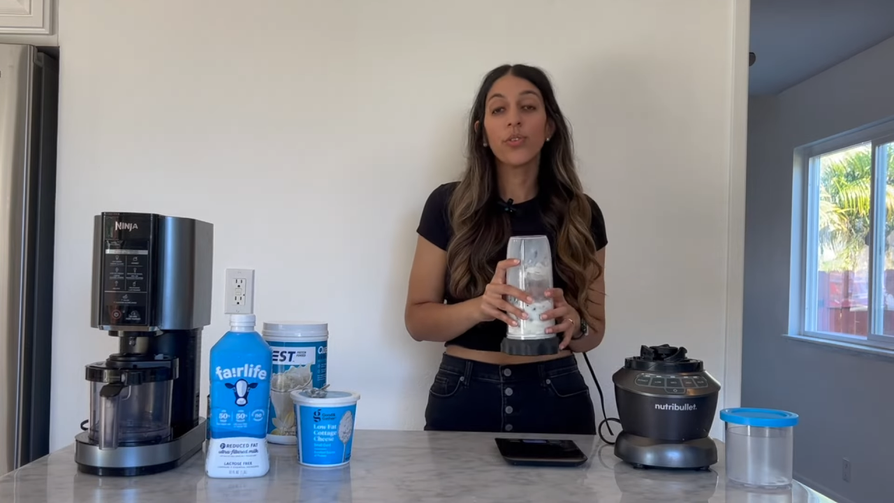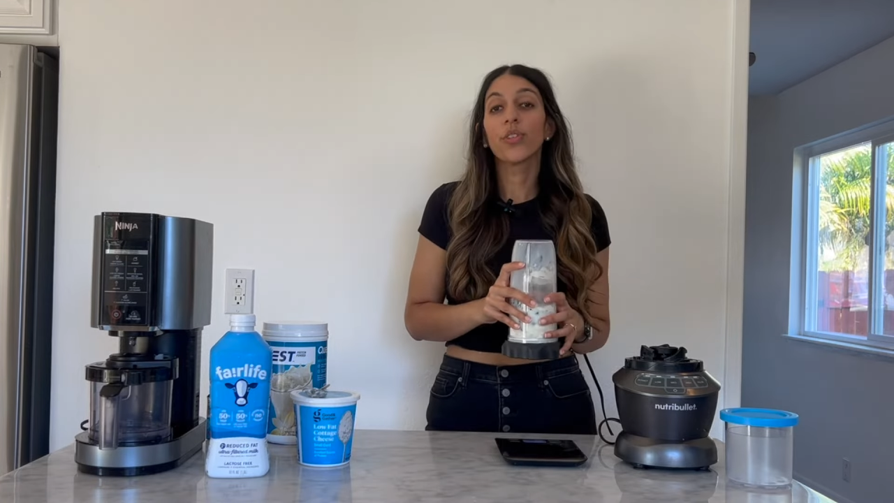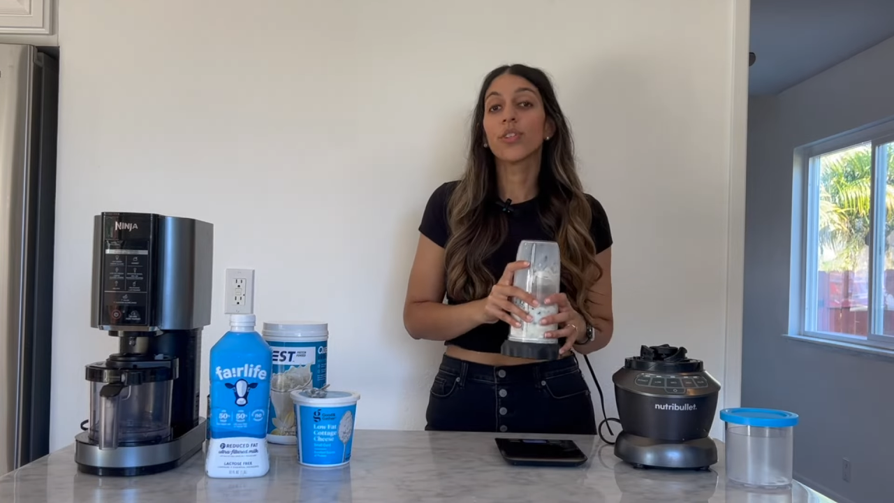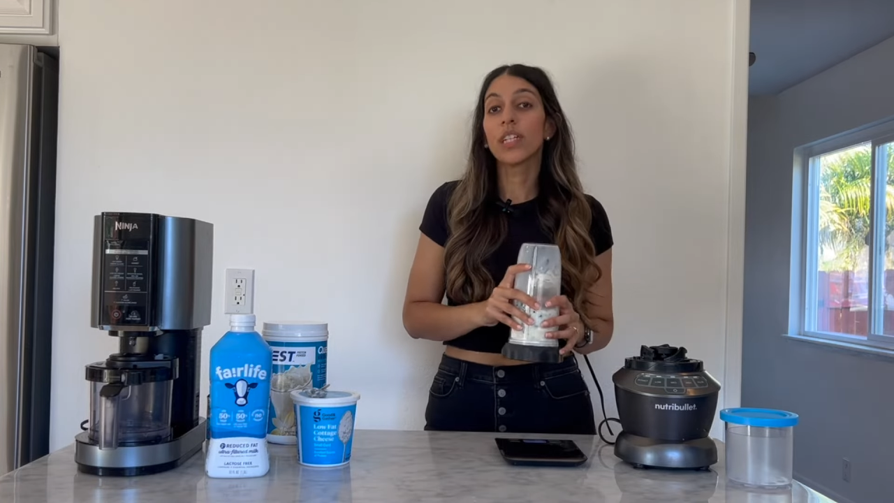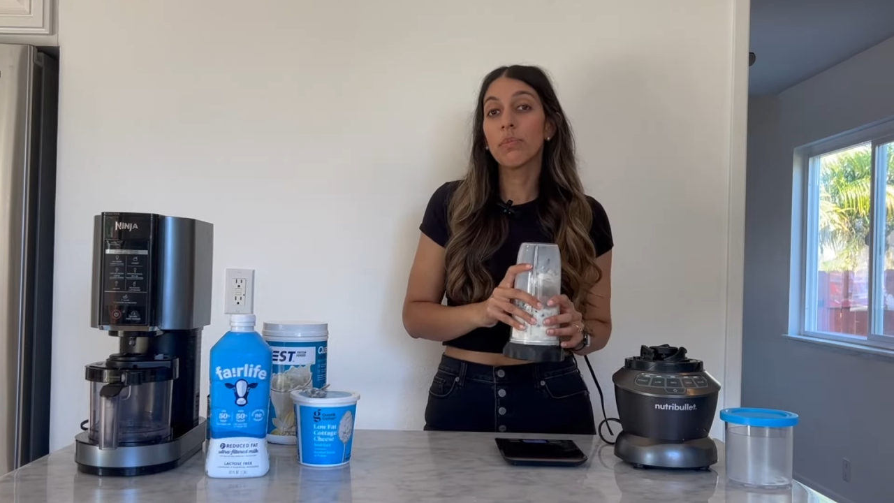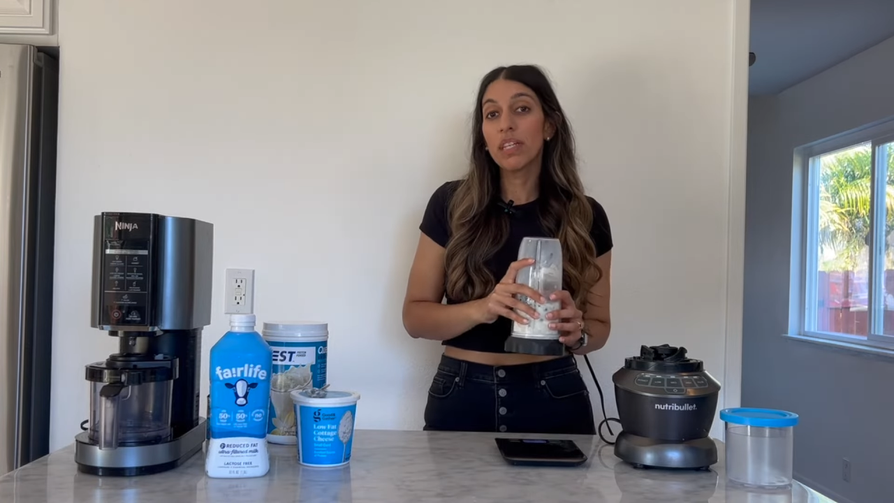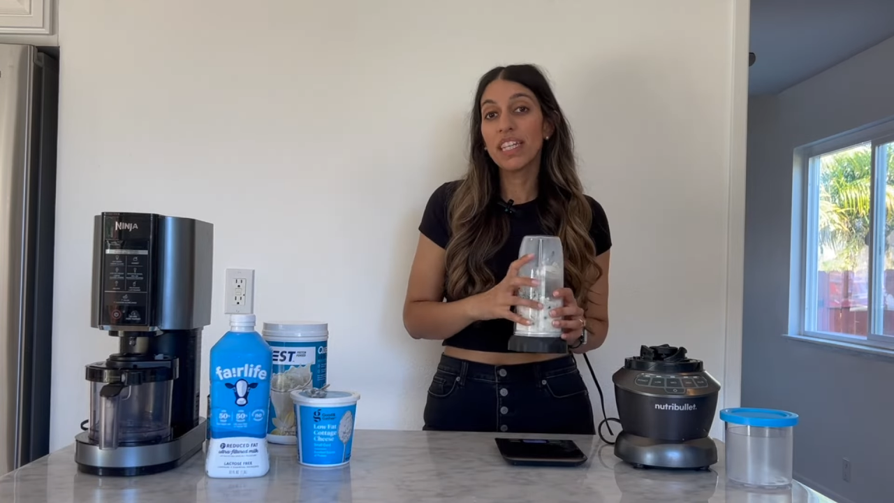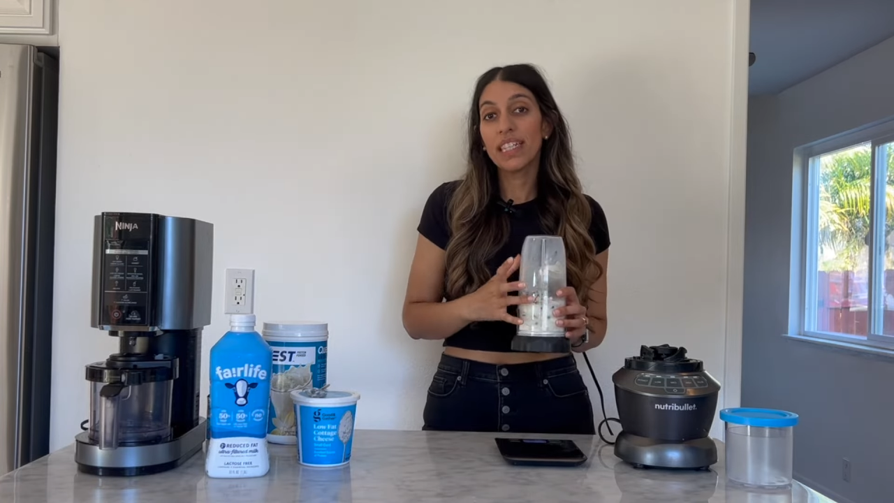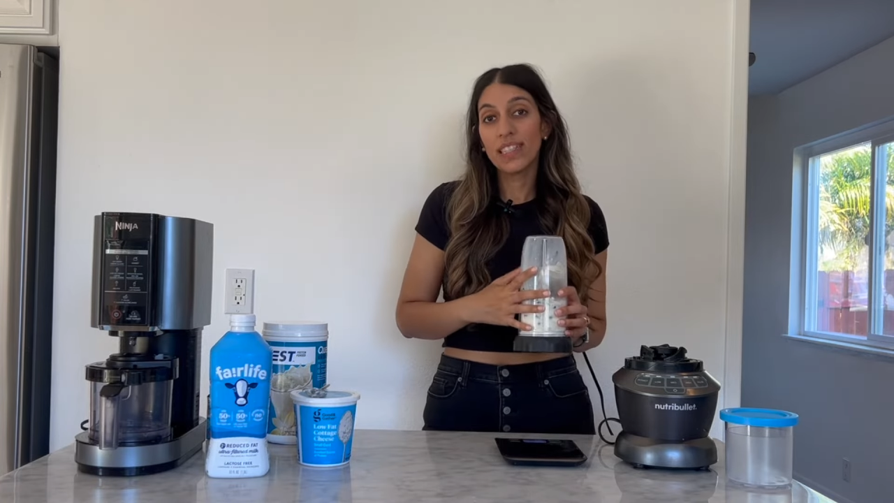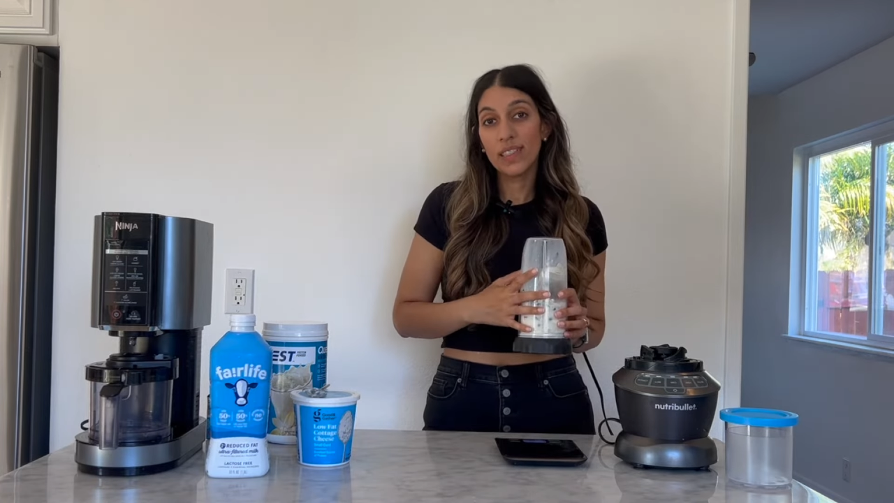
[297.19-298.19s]
The creamy
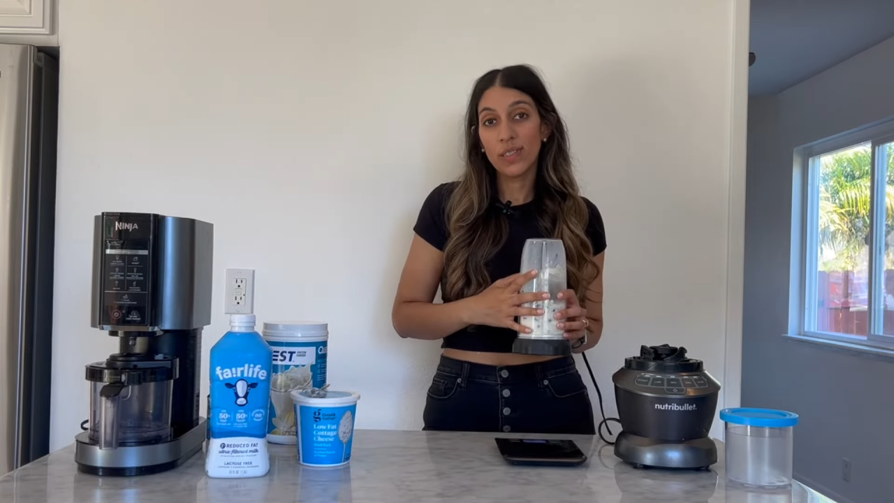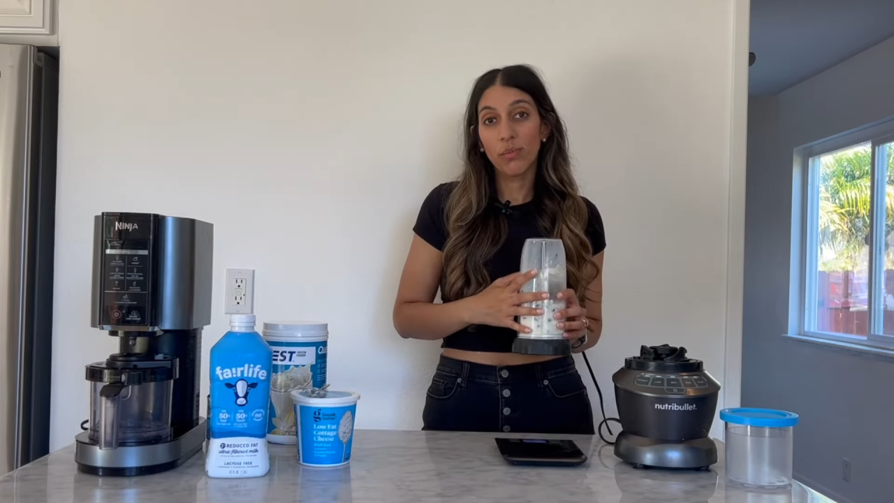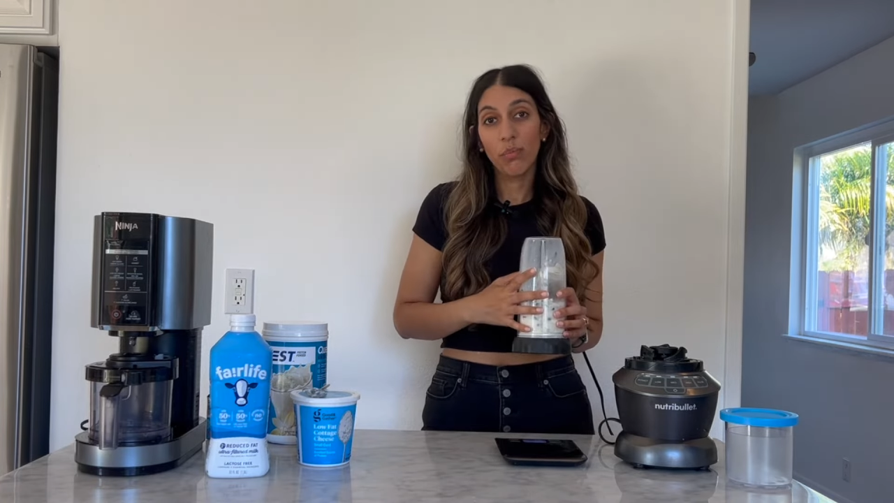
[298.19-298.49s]
is